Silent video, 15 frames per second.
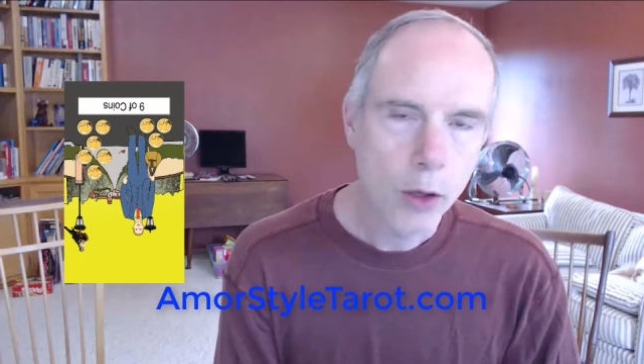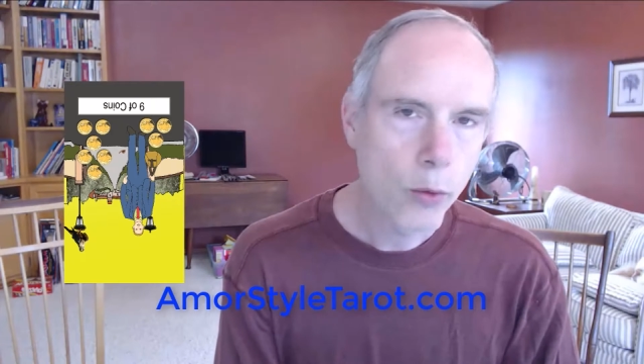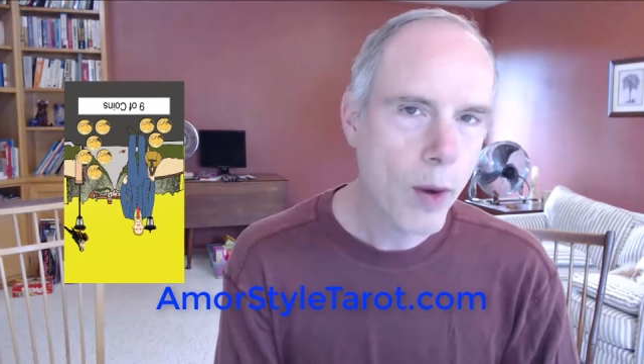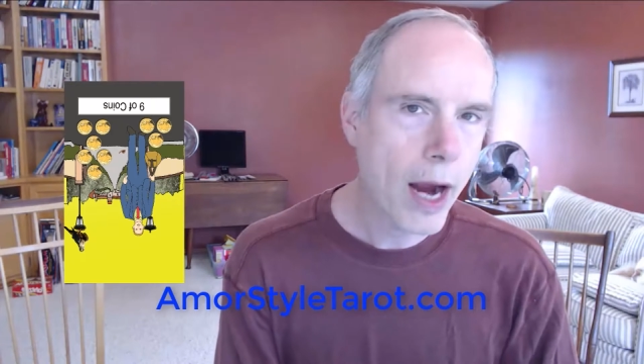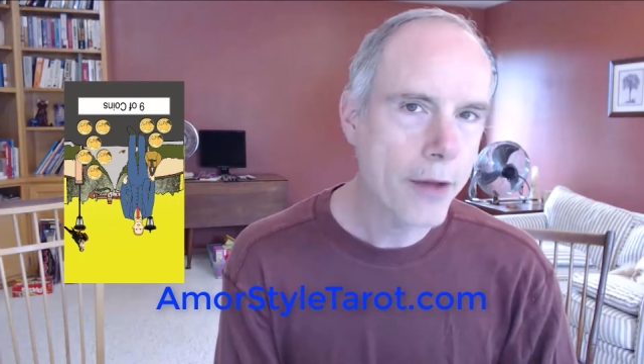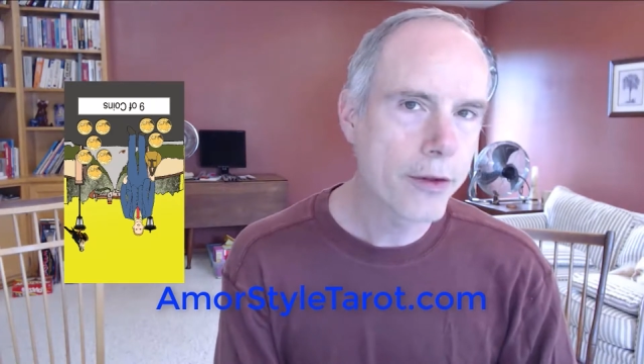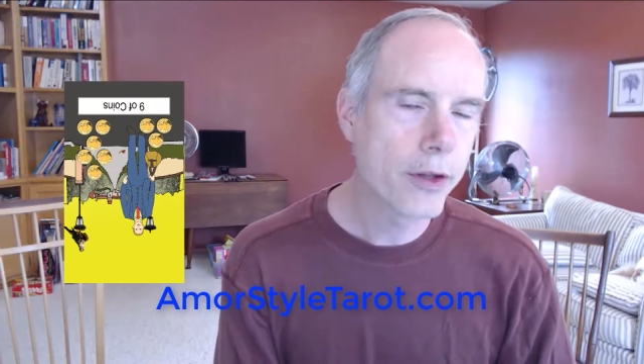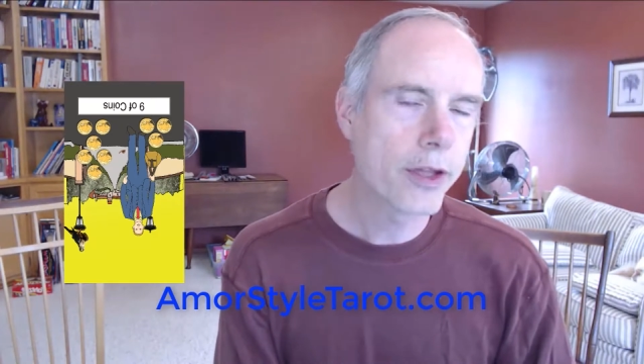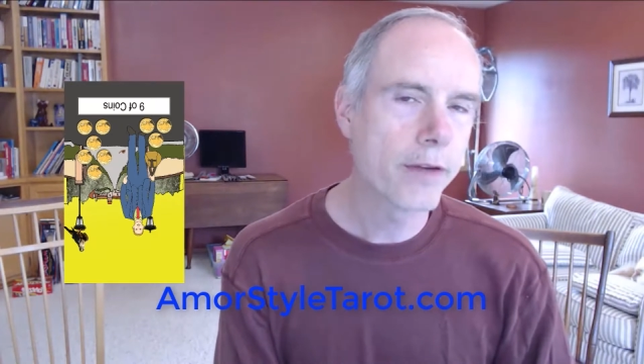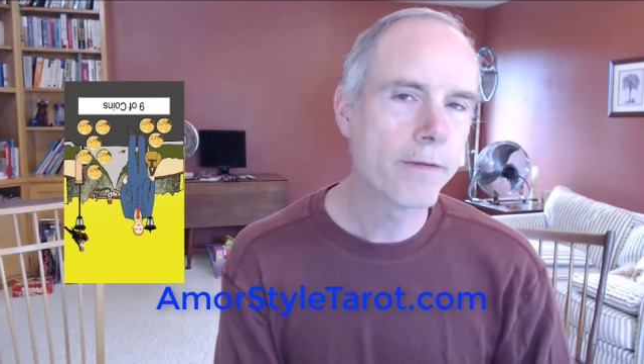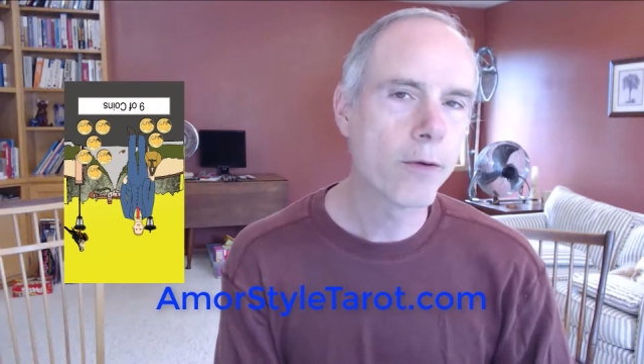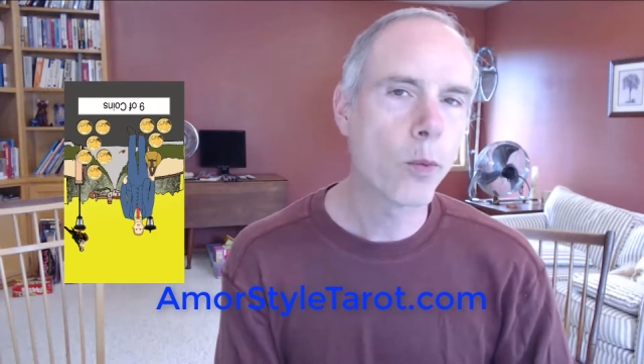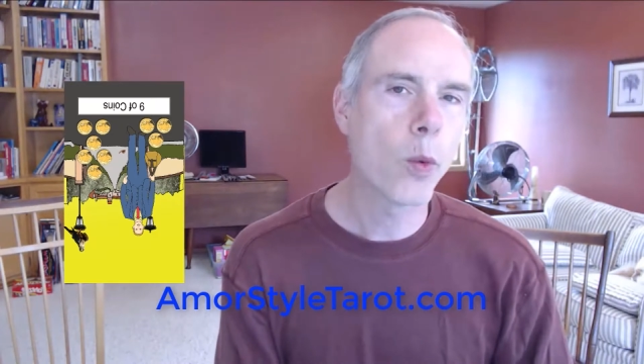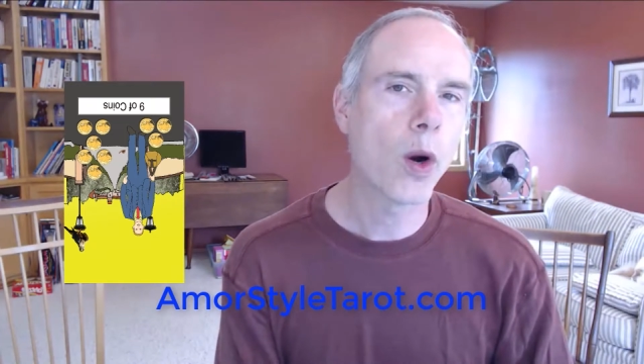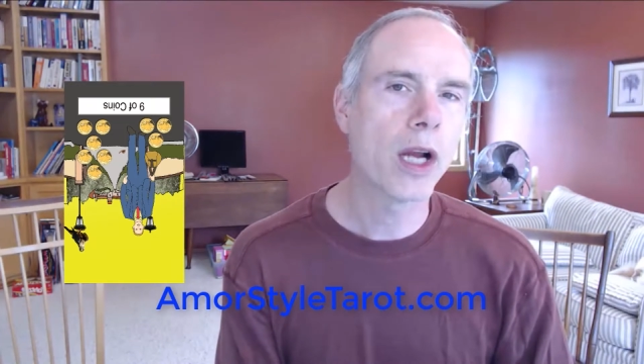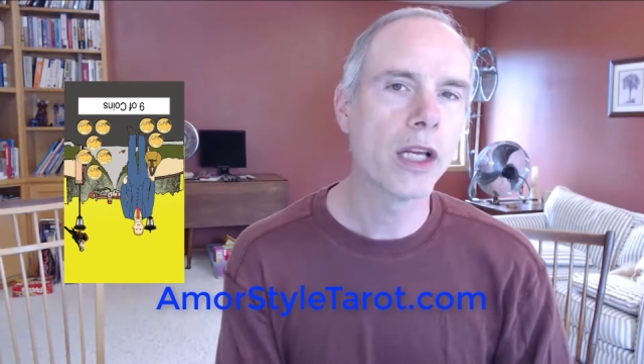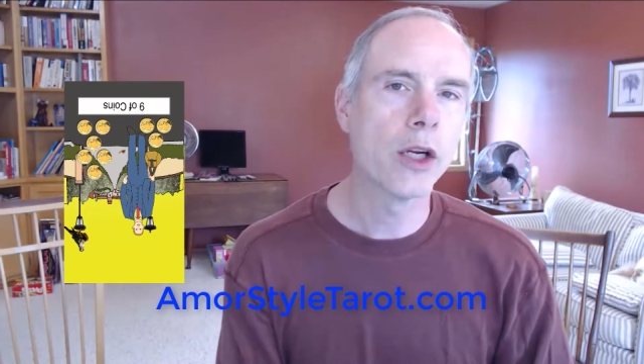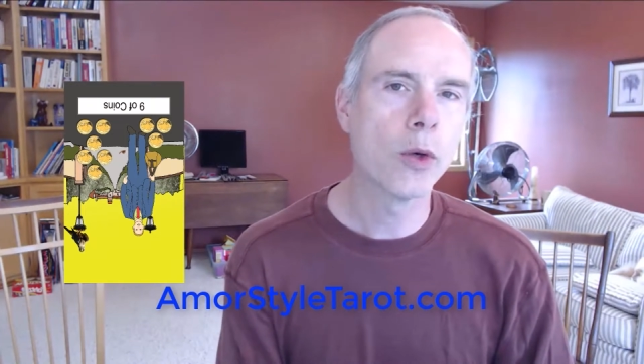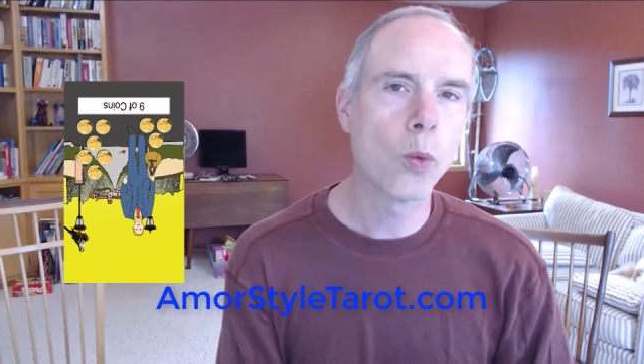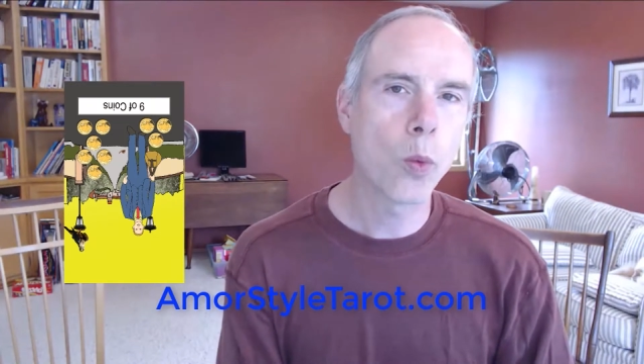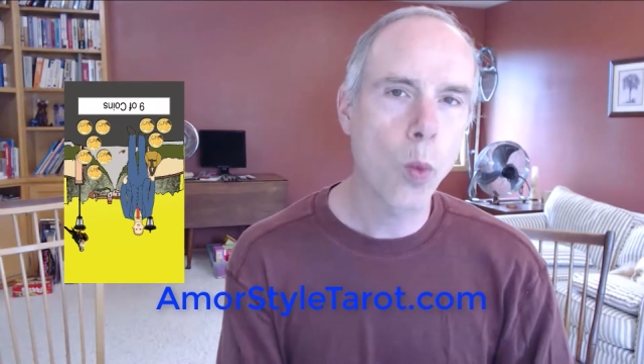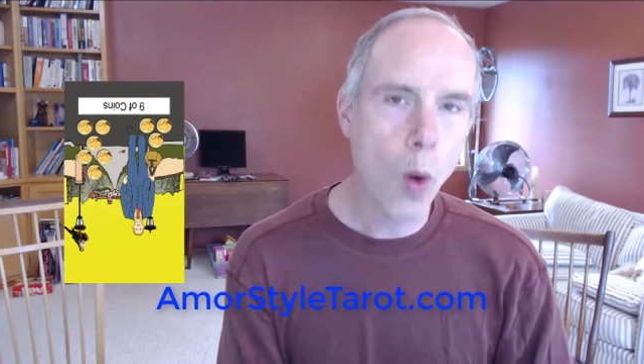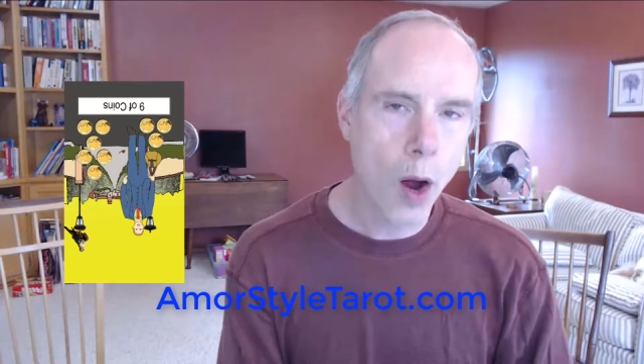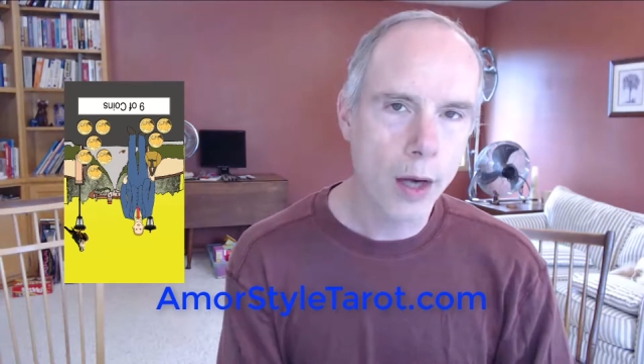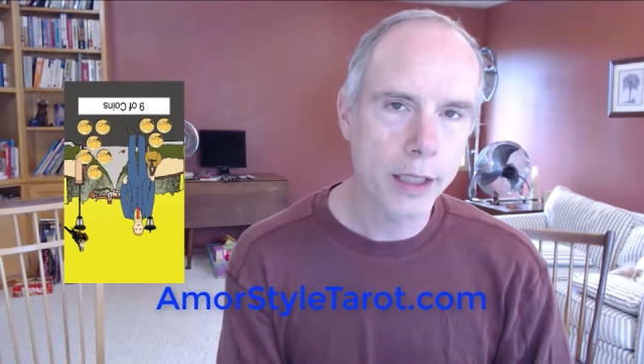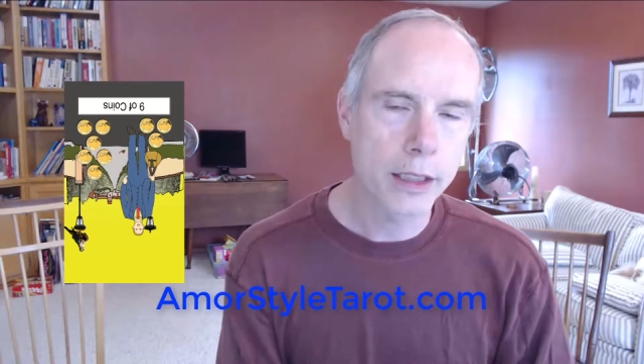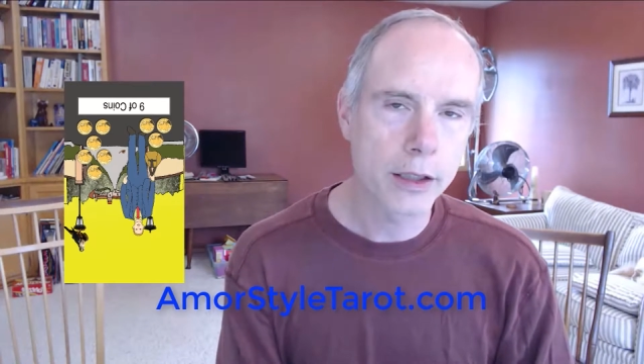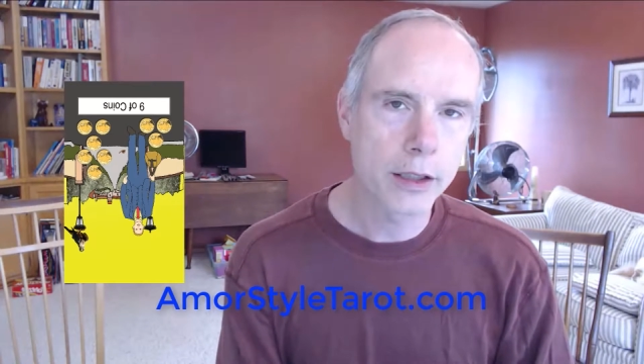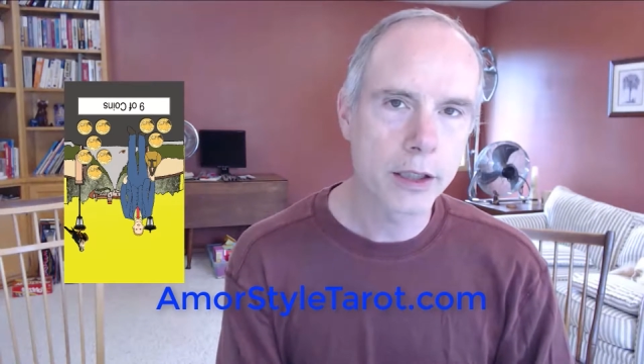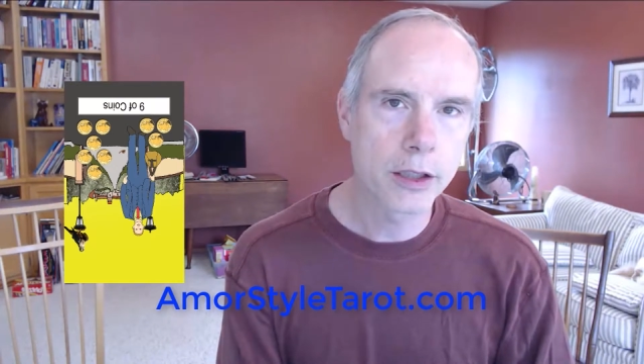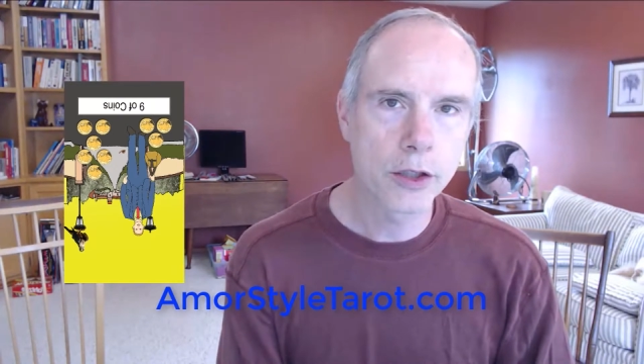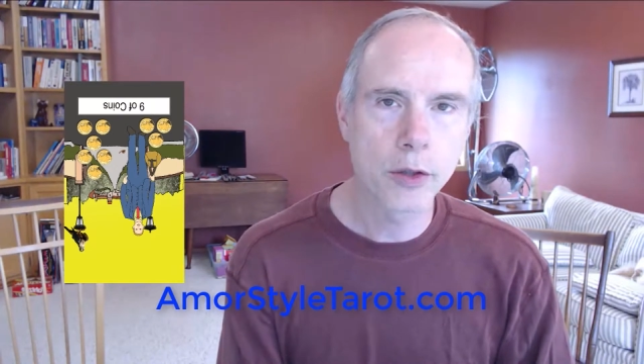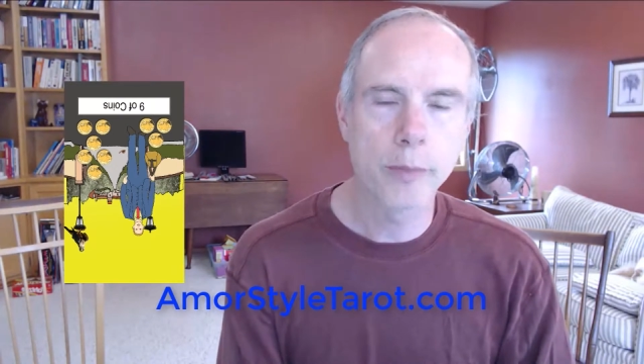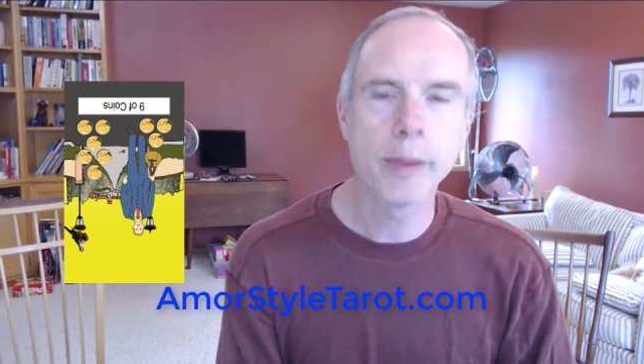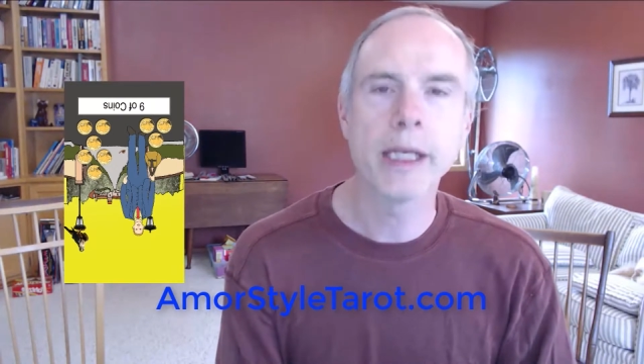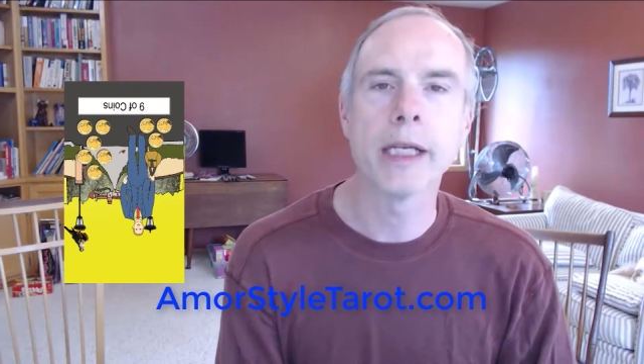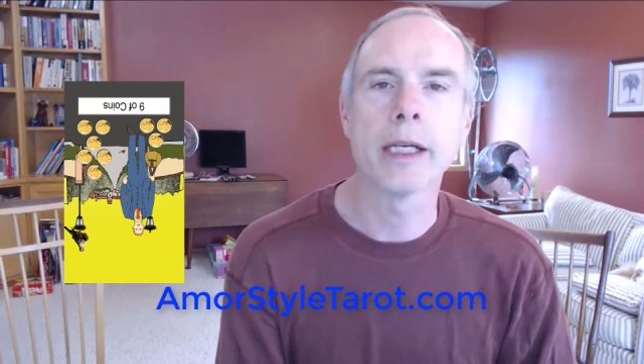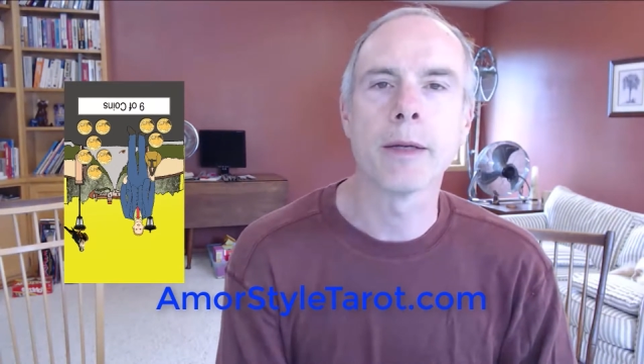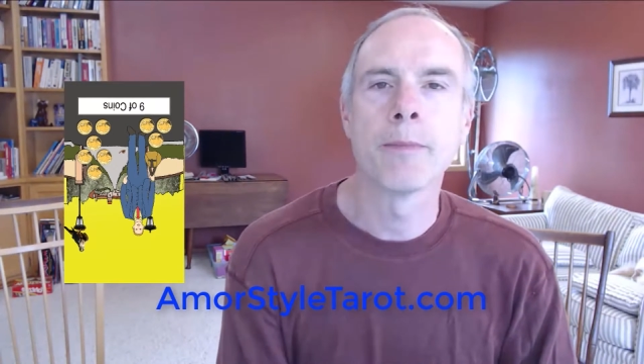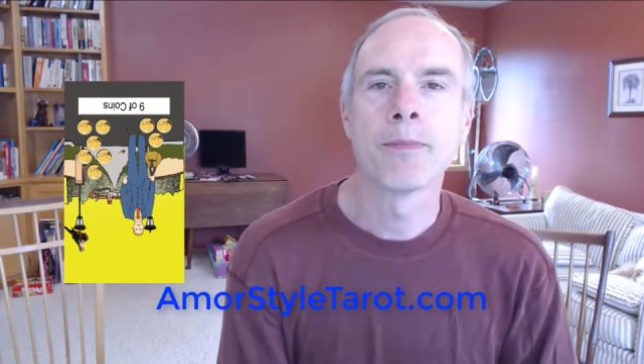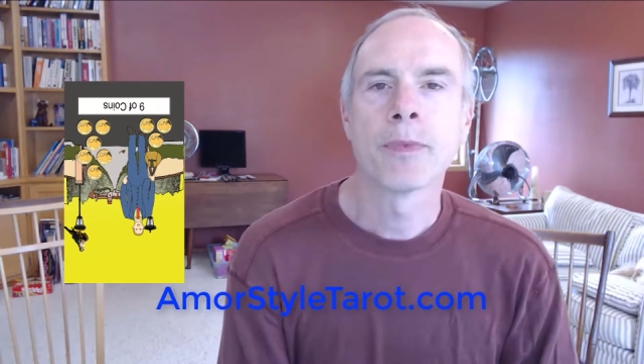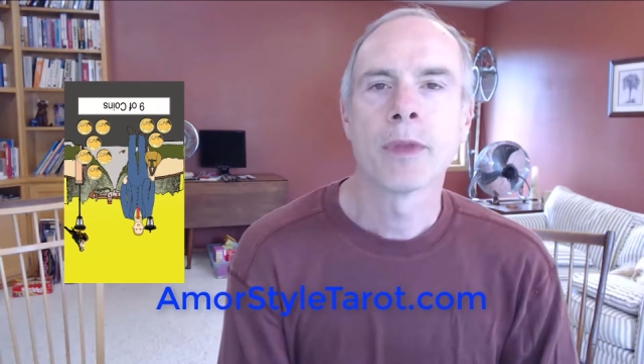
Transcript: rather than for what you want it to be?